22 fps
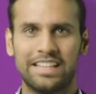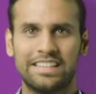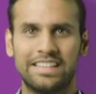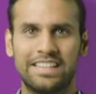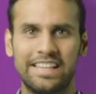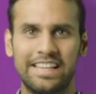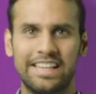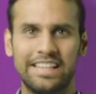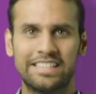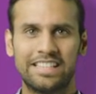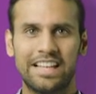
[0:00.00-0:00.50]

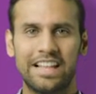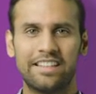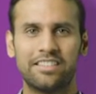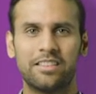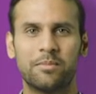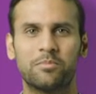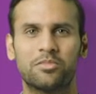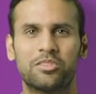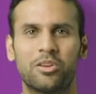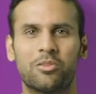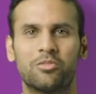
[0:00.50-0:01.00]
These lend
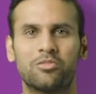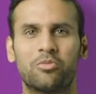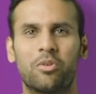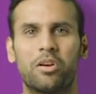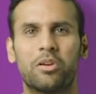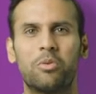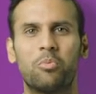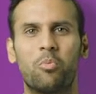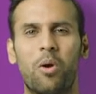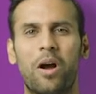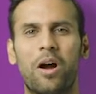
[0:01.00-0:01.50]
themselves
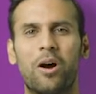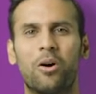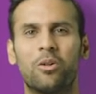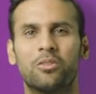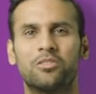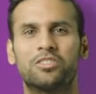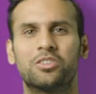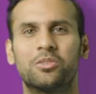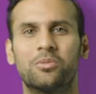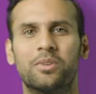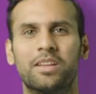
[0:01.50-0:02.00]
very well
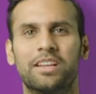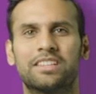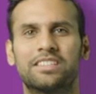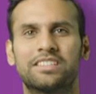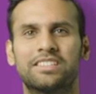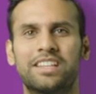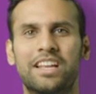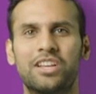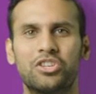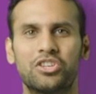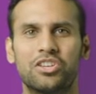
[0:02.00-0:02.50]
to an
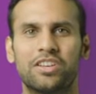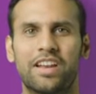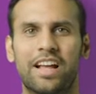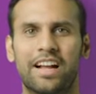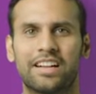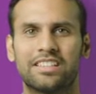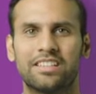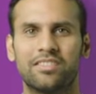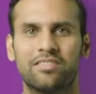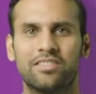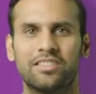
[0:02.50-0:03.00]
extension
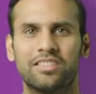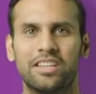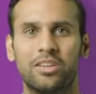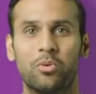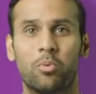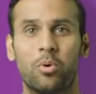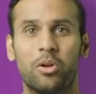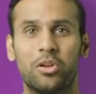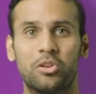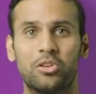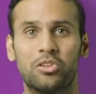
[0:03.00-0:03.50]
activity
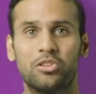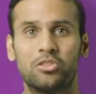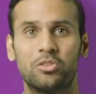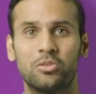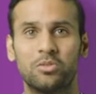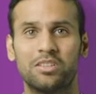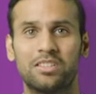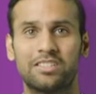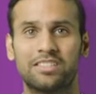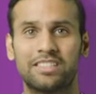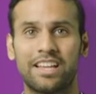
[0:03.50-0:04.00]
where you can do
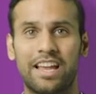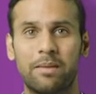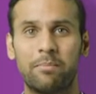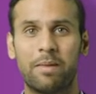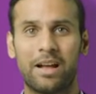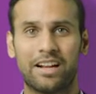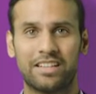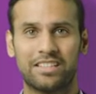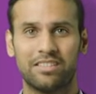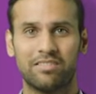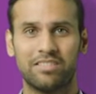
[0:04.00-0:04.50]
the same
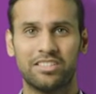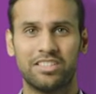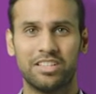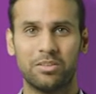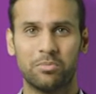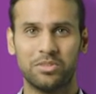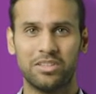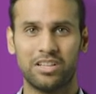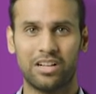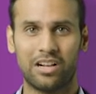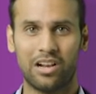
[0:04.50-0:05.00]
activity
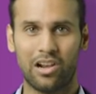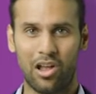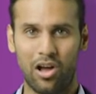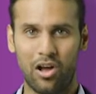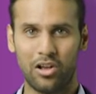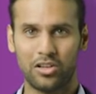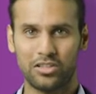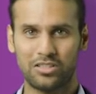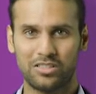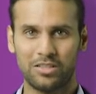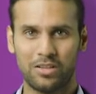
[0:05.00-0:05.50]
with the
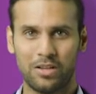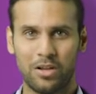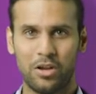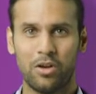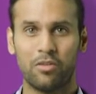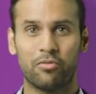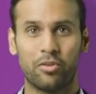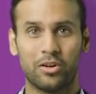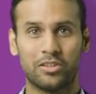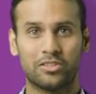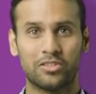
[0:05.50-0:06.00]
class.
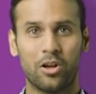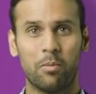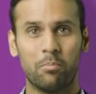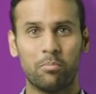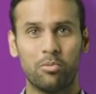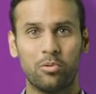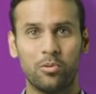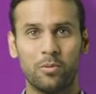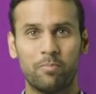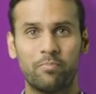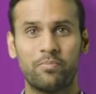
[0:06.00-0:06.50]
For
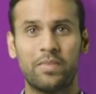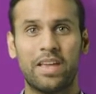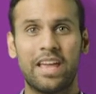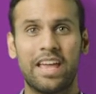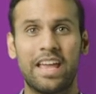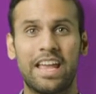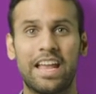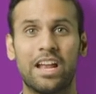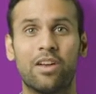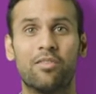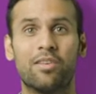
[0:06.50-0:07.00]
example,
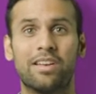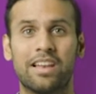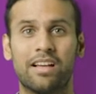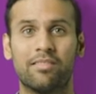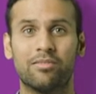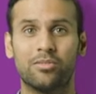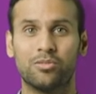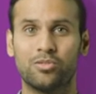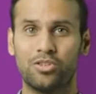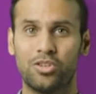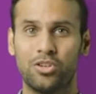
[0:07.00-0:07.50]
here in
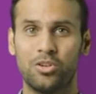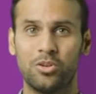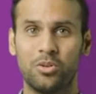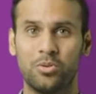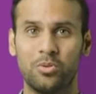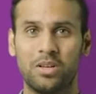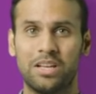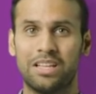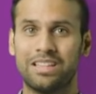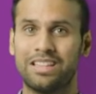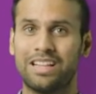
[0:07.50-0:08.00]
level
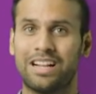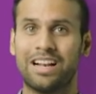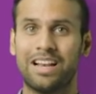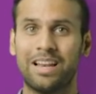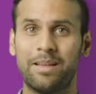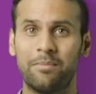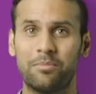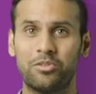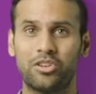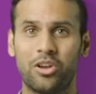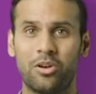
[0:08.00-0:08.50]
2, the
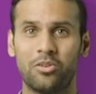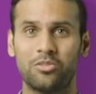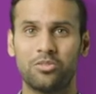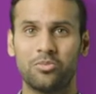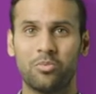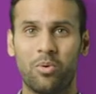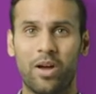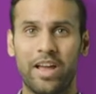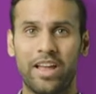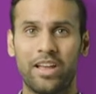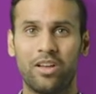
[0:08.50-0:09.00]
clip shows
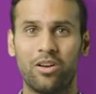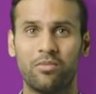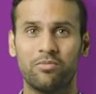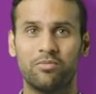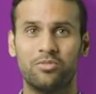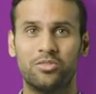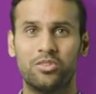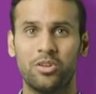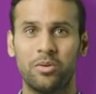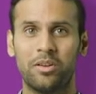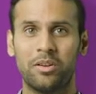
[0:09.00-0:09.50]
a way
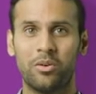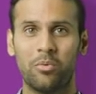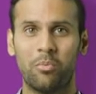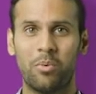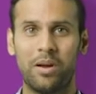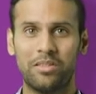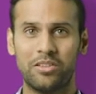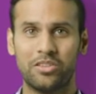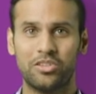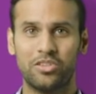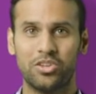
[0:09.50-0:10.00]
of doing a
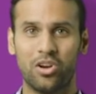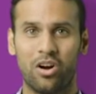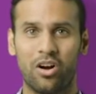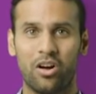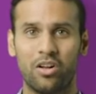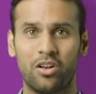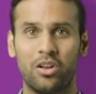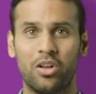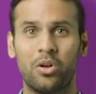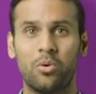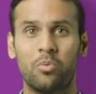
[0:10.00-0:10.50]
weather
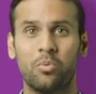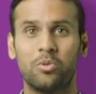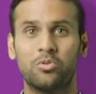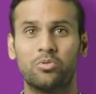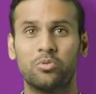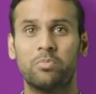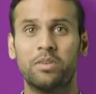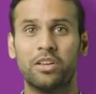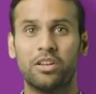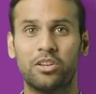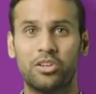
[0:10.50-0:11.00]
chart, which
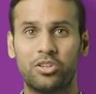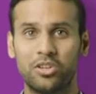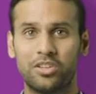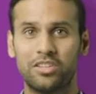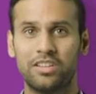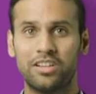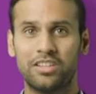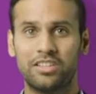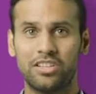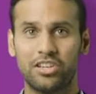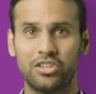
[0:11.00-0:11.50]
will be a
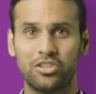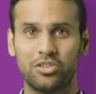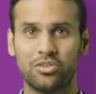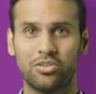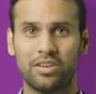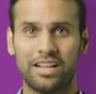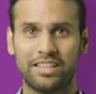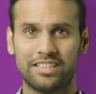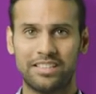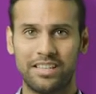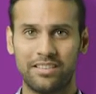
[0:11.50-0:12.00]
good
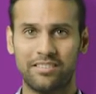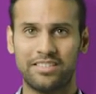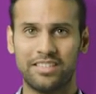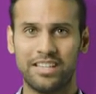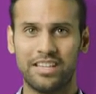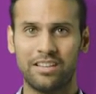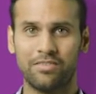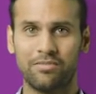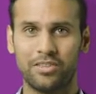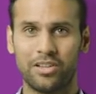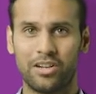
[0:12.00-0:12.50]
additional
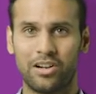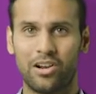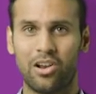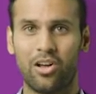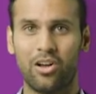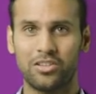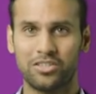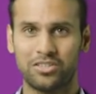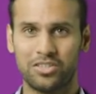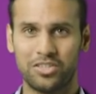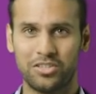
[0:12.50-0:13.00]
activity for the
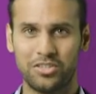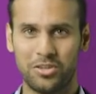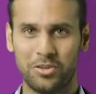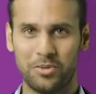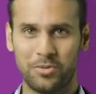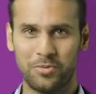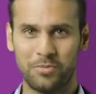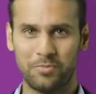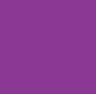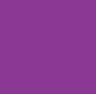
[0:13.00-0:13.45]
class to do.